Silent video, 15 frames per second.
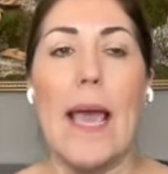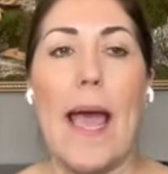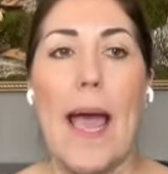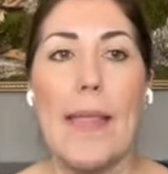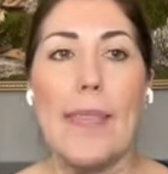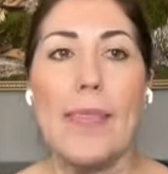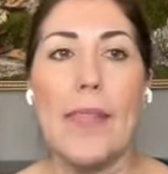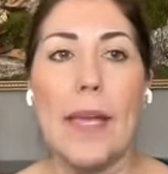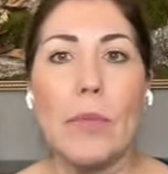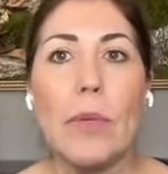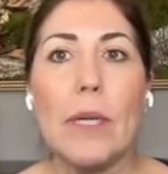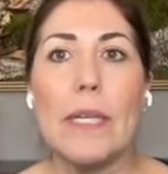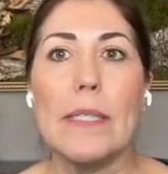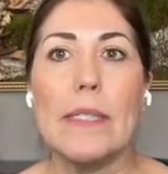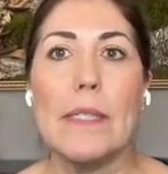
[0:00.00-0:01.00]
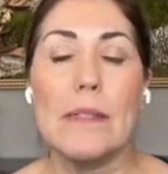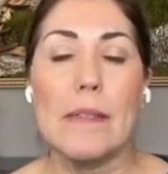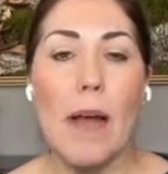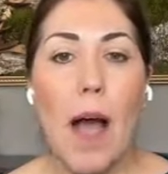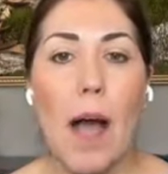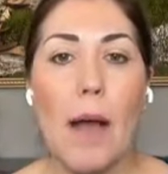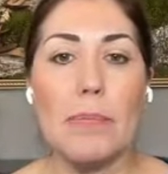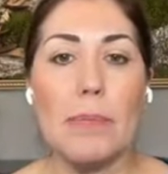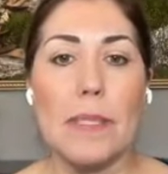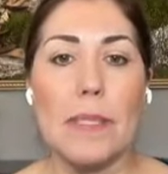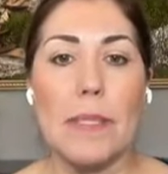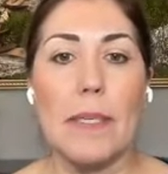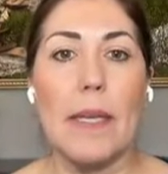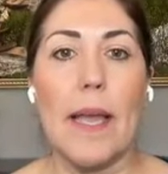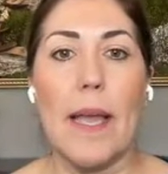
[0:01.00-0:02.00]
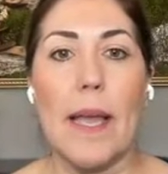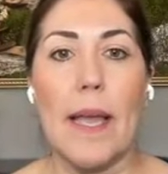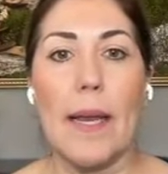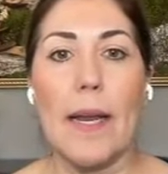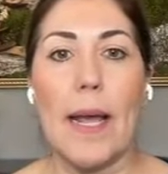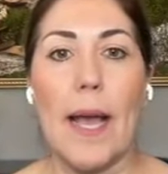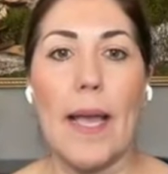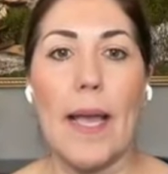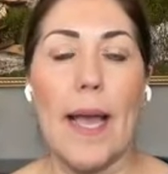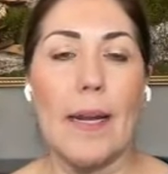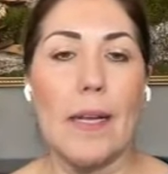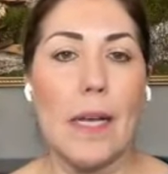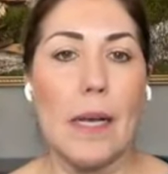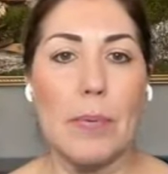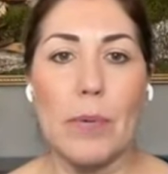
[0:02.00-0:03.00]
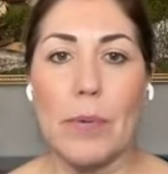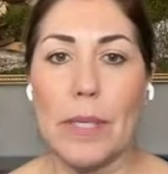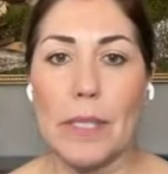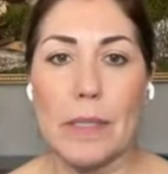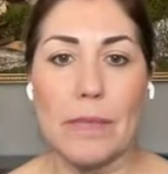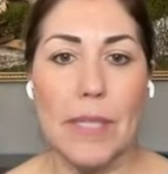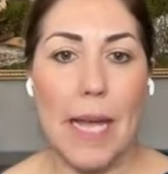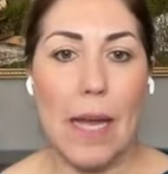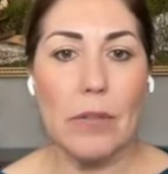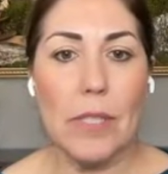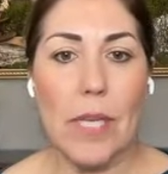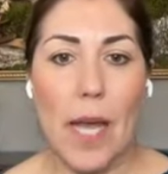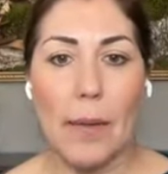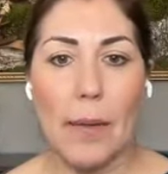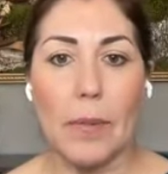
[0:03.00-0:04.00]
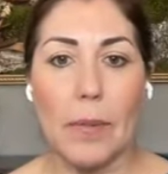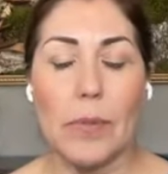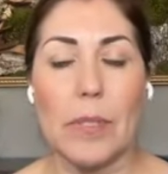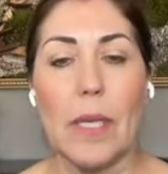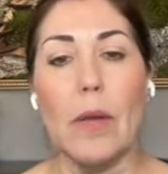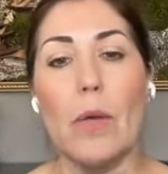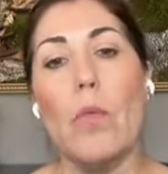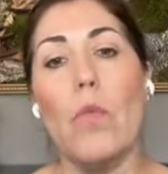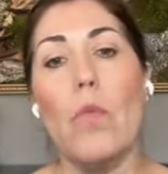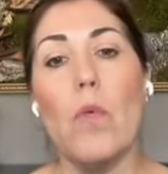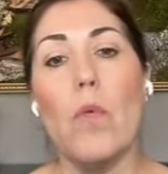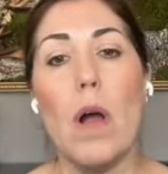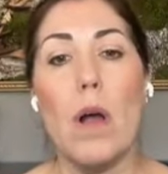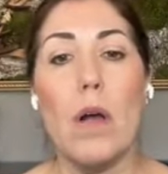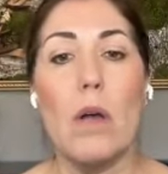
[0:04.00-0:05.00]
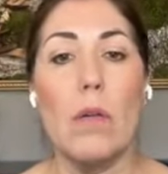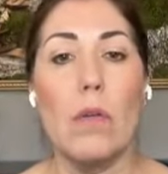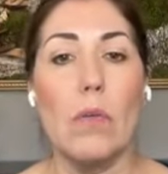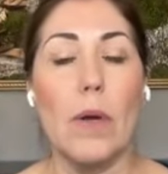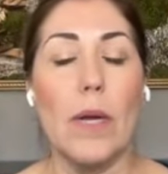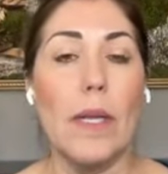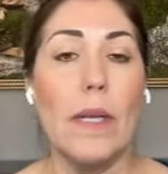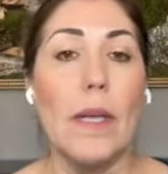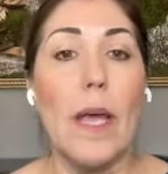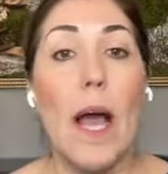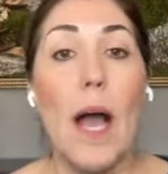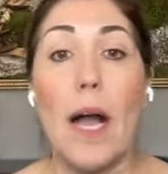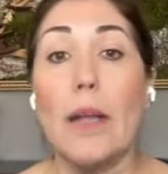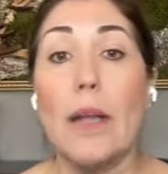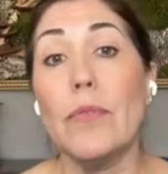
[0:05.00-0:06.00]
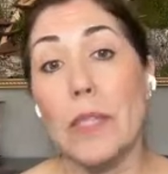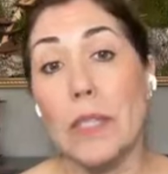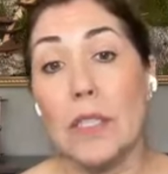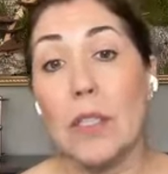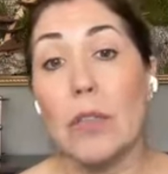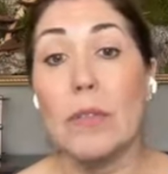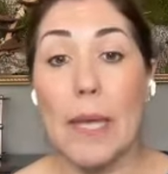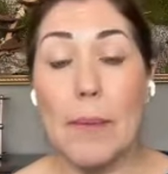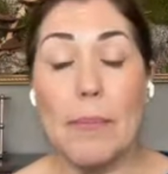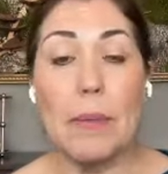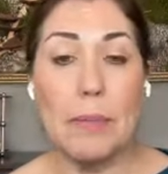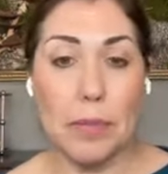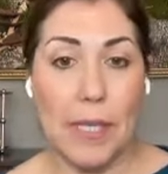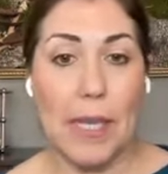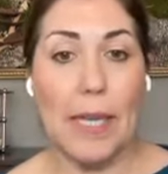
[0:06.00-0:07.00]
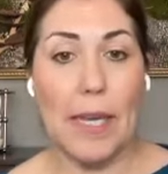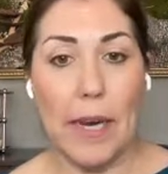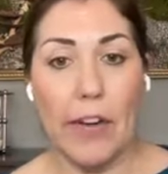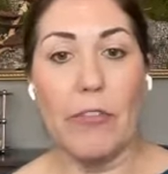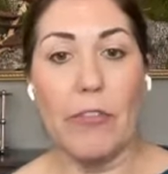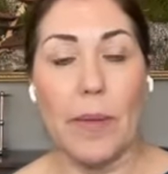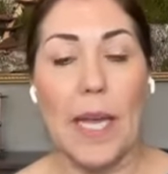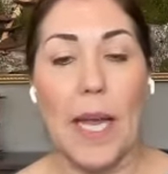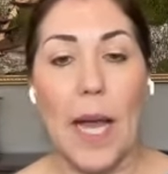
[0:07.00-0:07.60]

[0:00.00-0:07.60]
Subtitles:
And then when it stopped and I had a couple of weeks of downtime, it was like, whoa, I really don't let people take care of me.